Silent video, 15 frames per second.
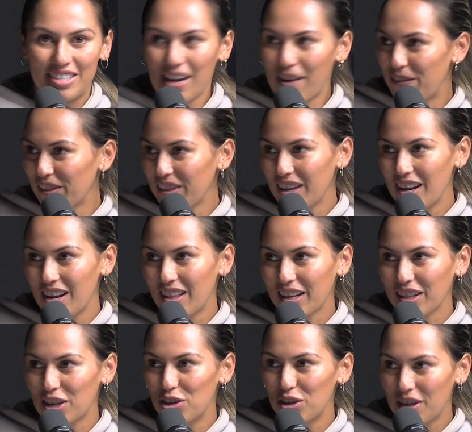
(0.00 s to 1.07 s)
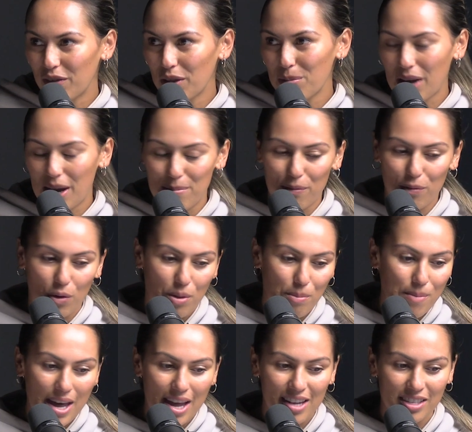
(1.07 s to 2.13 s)
definitely like they should definitely play before the
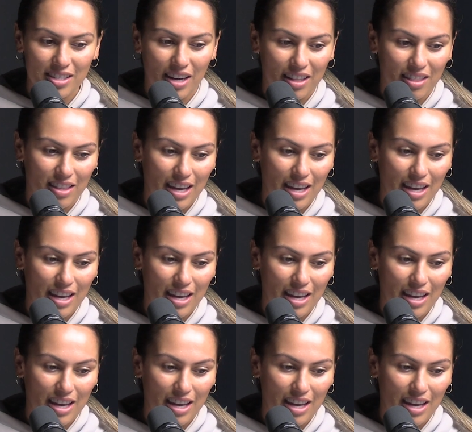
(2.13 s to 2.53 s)
men's like